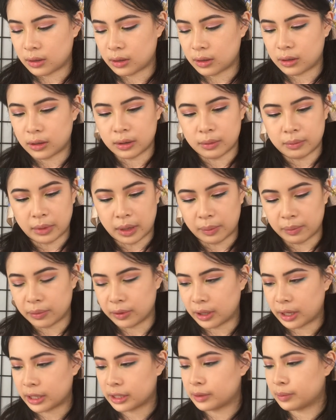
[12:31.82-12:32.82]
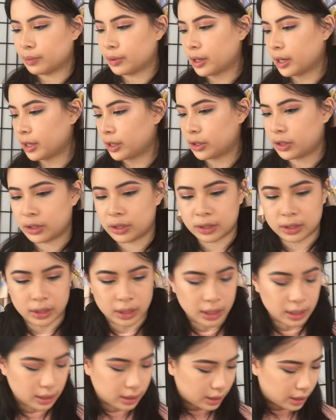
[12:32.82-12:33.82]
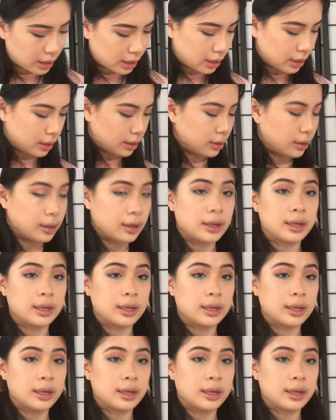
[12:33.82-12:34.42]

on my blush brush and then